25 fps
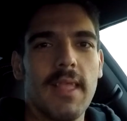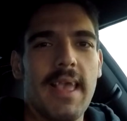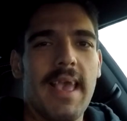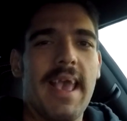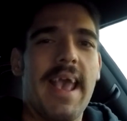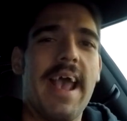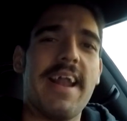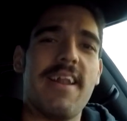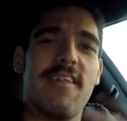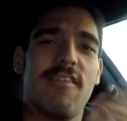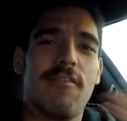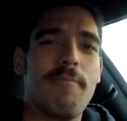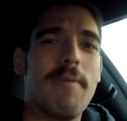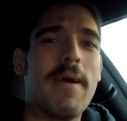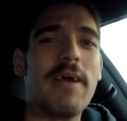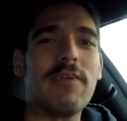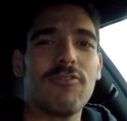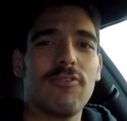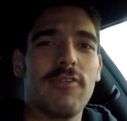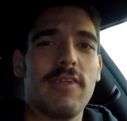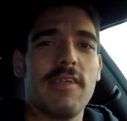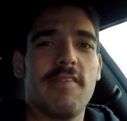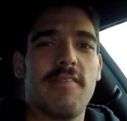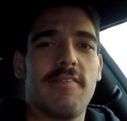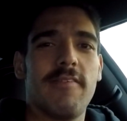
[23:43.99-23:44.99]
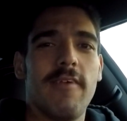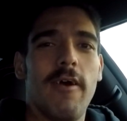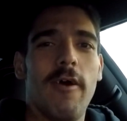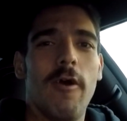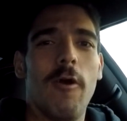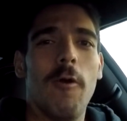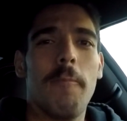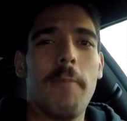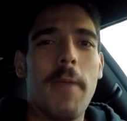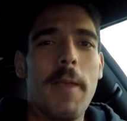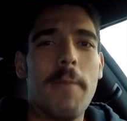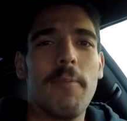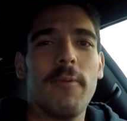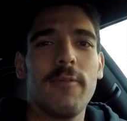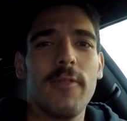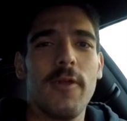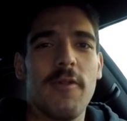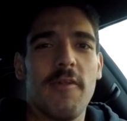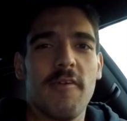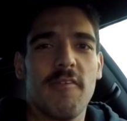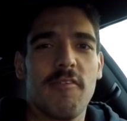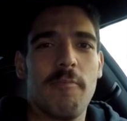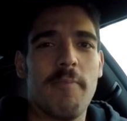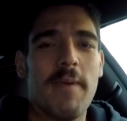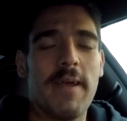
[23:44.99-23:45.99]
And especially so, people
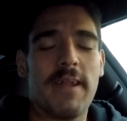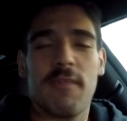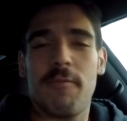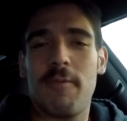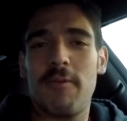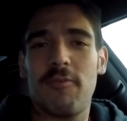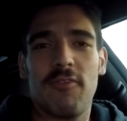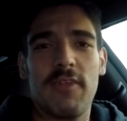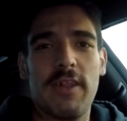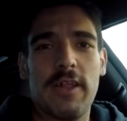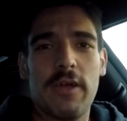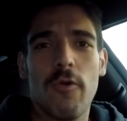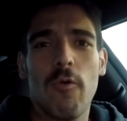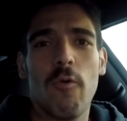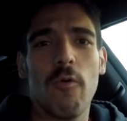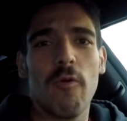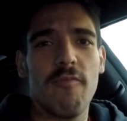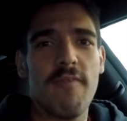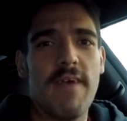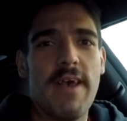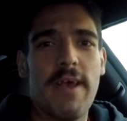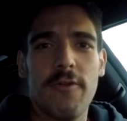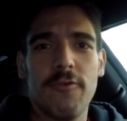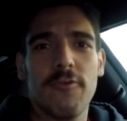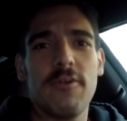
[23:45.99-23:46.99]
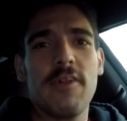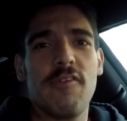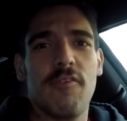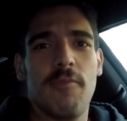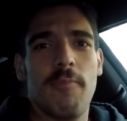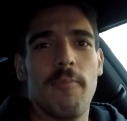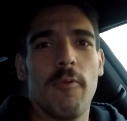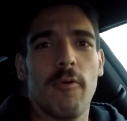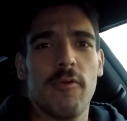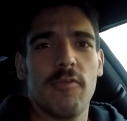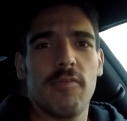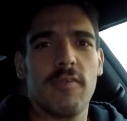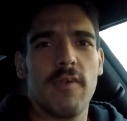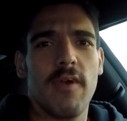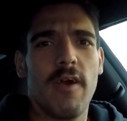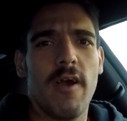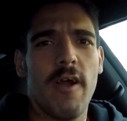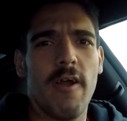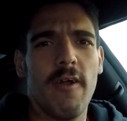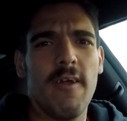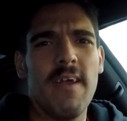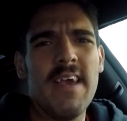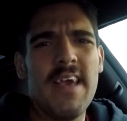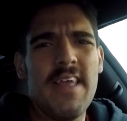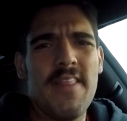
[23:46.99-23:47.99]
don't expect, especially in a Corvette or any sports
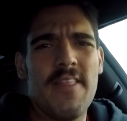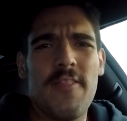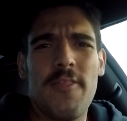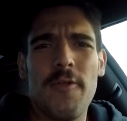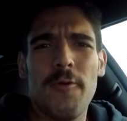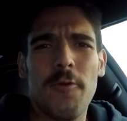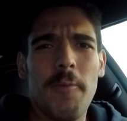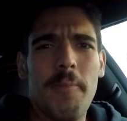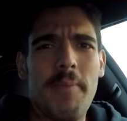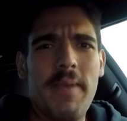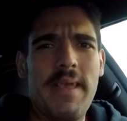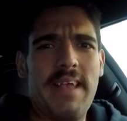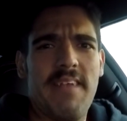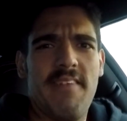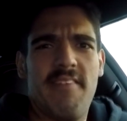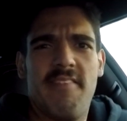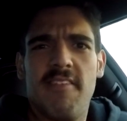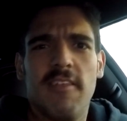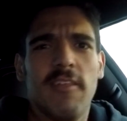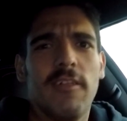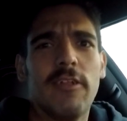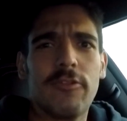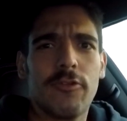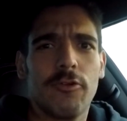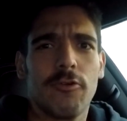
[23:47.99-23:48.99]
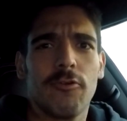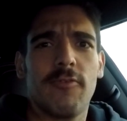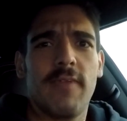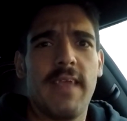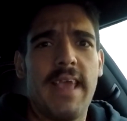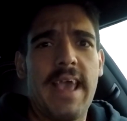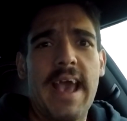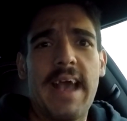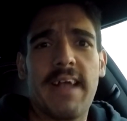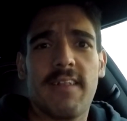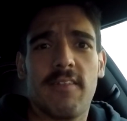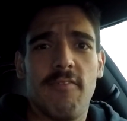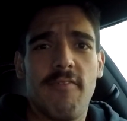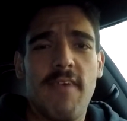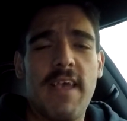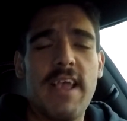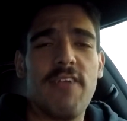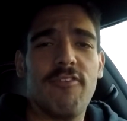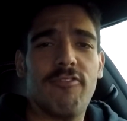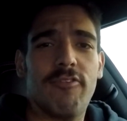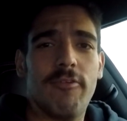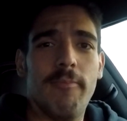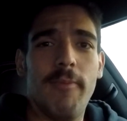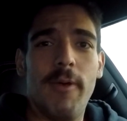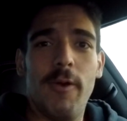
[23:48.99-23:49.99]
car, that there would be a cylinder
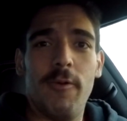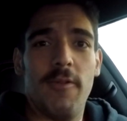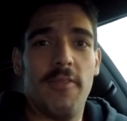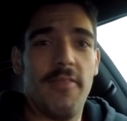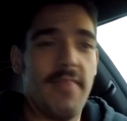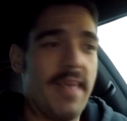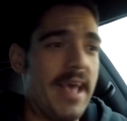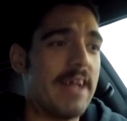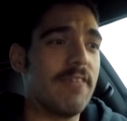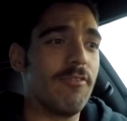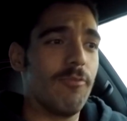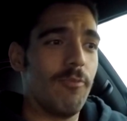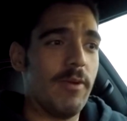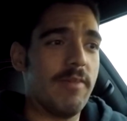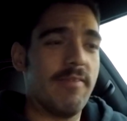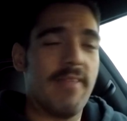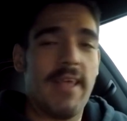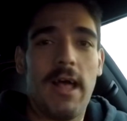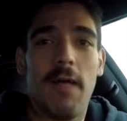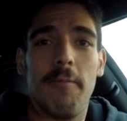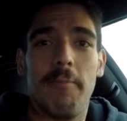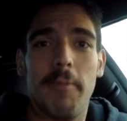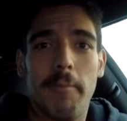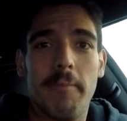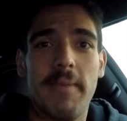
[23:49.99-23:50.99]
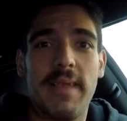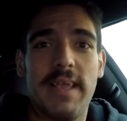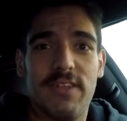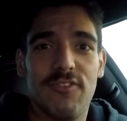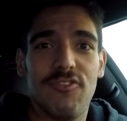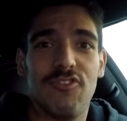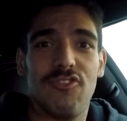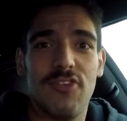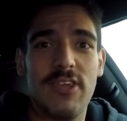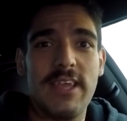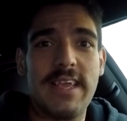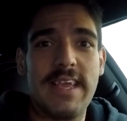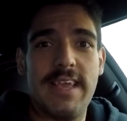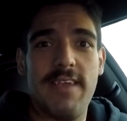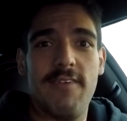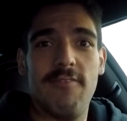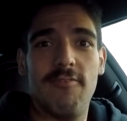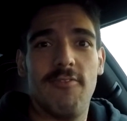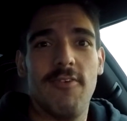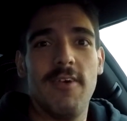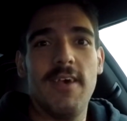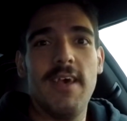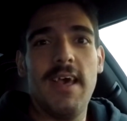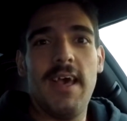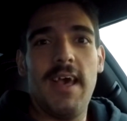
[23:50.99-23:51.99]
deactivation mode, and that's what's helping me
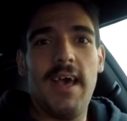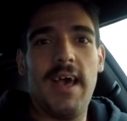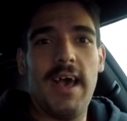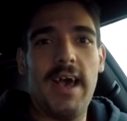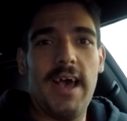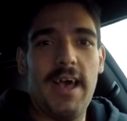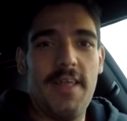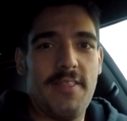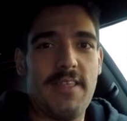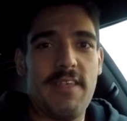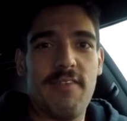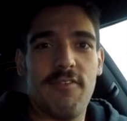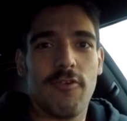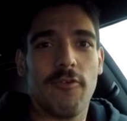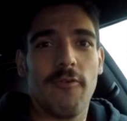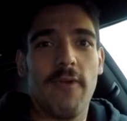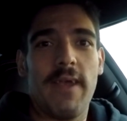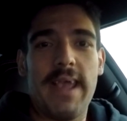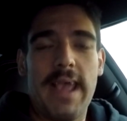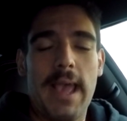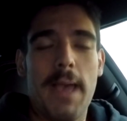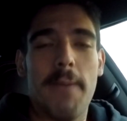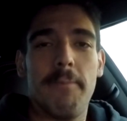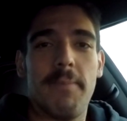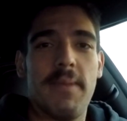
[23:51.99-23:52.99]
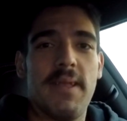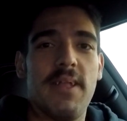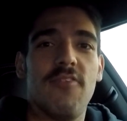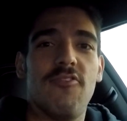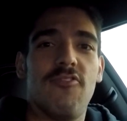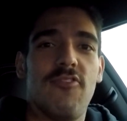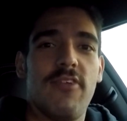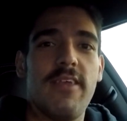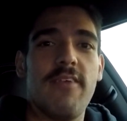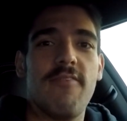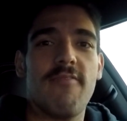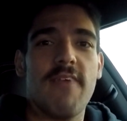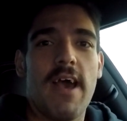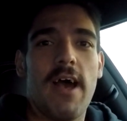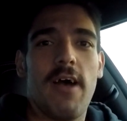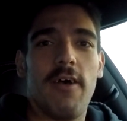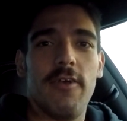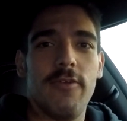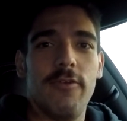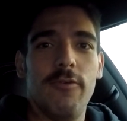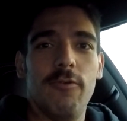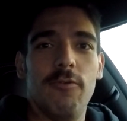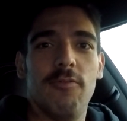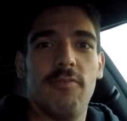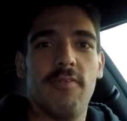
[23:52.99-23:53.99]
achieve uh, these great M P G
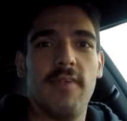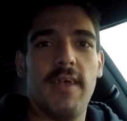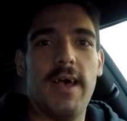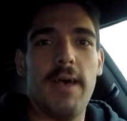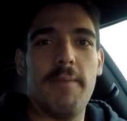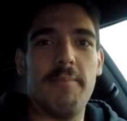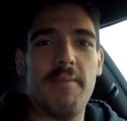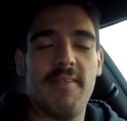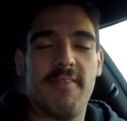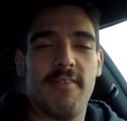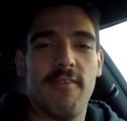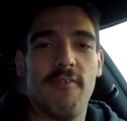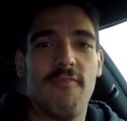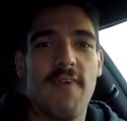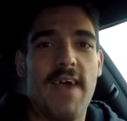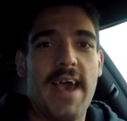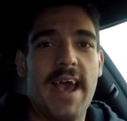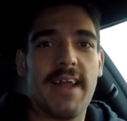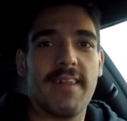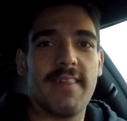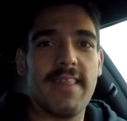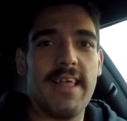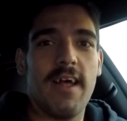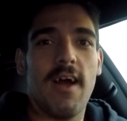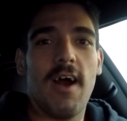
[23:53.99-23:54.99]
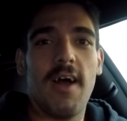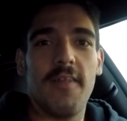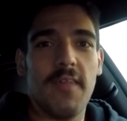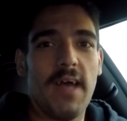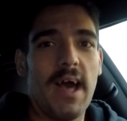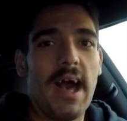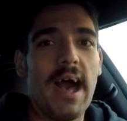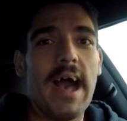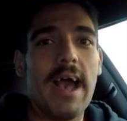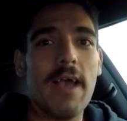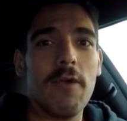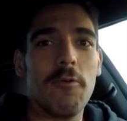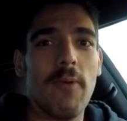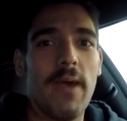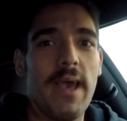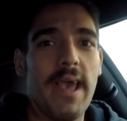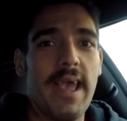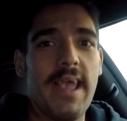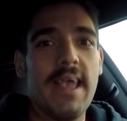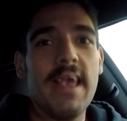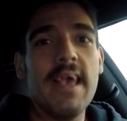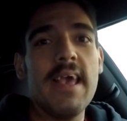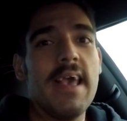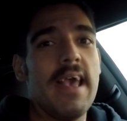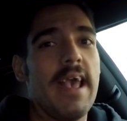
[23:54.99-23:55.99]
values, um, is the fact that on the
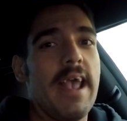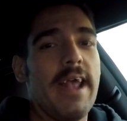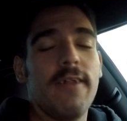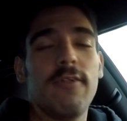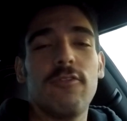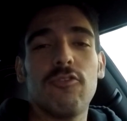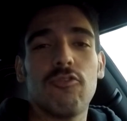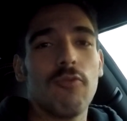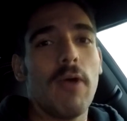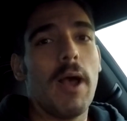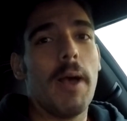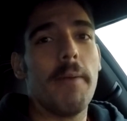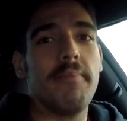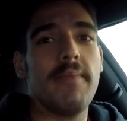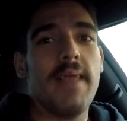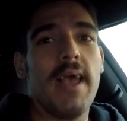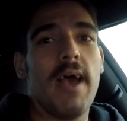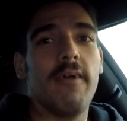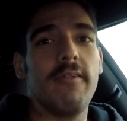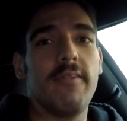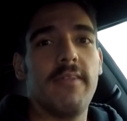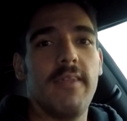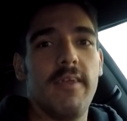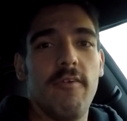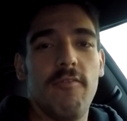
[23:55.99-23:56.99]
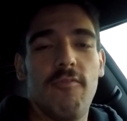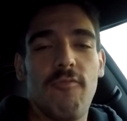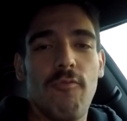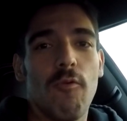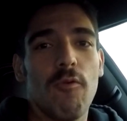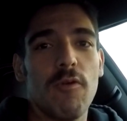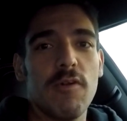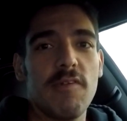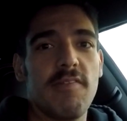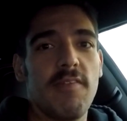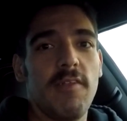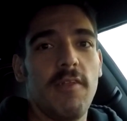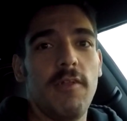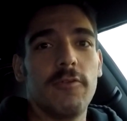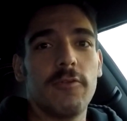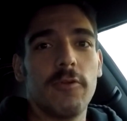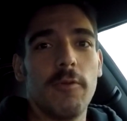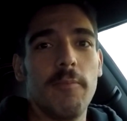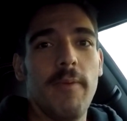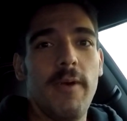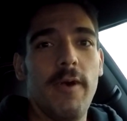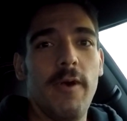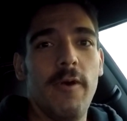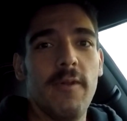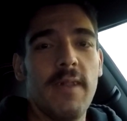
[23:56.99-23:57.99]
highway, it'll drop down to four-cylinder
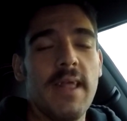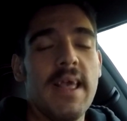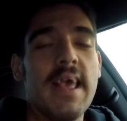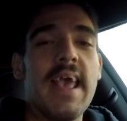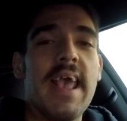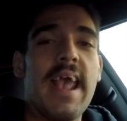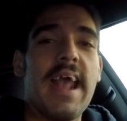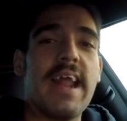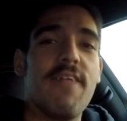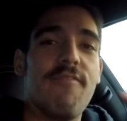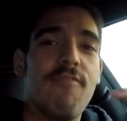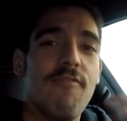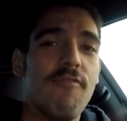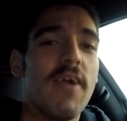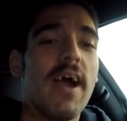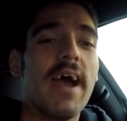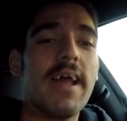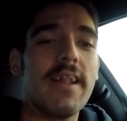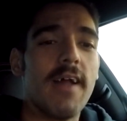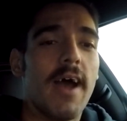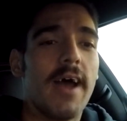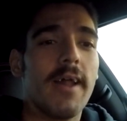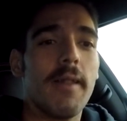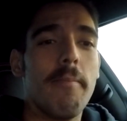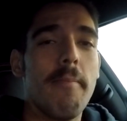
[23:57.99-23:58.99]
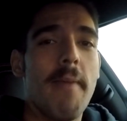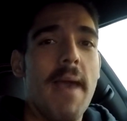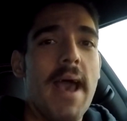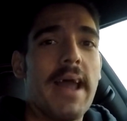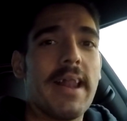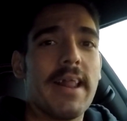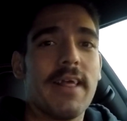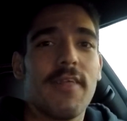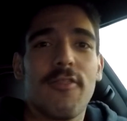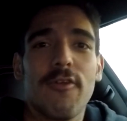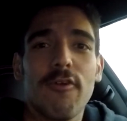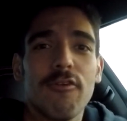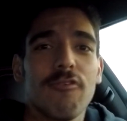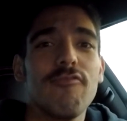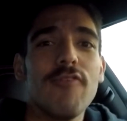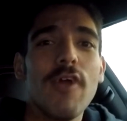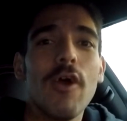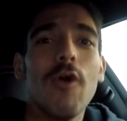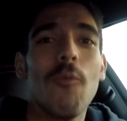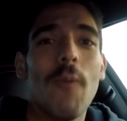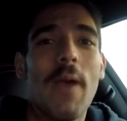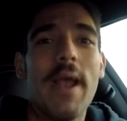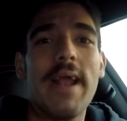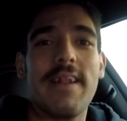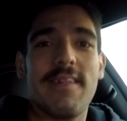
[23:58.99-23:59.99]
mode, and if you've got an automatic, there's
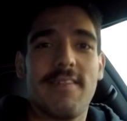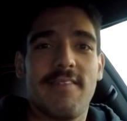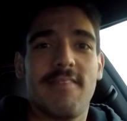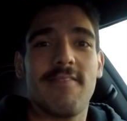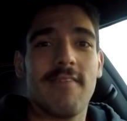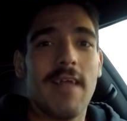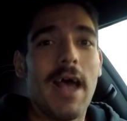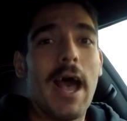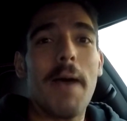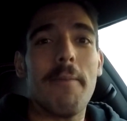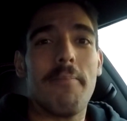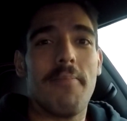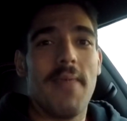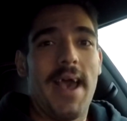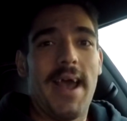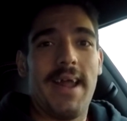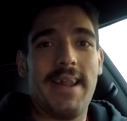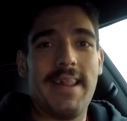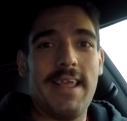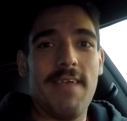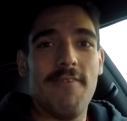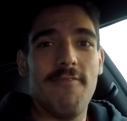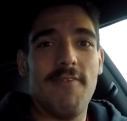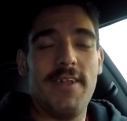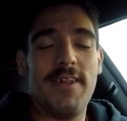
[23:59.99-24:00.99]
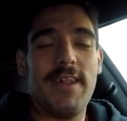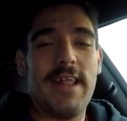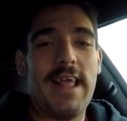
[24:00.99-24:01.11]
no way to stop that even.